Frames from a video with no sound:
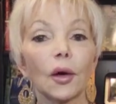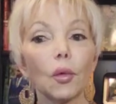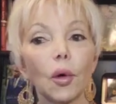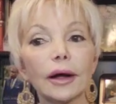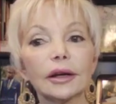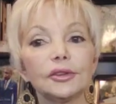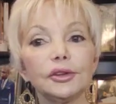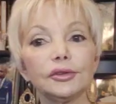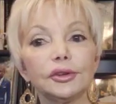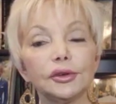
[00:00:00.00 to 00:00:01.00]
What could
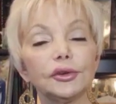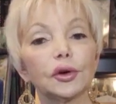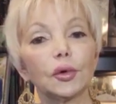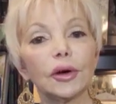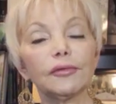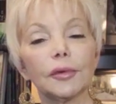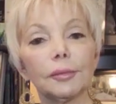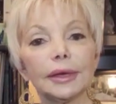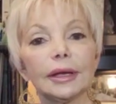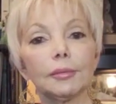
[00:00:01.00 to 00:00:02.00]
you do to quit from
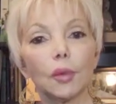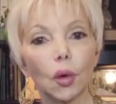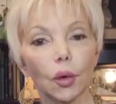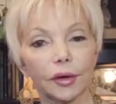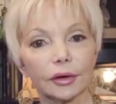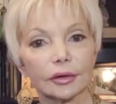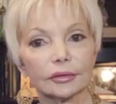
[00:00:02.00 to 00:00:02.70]
being bored?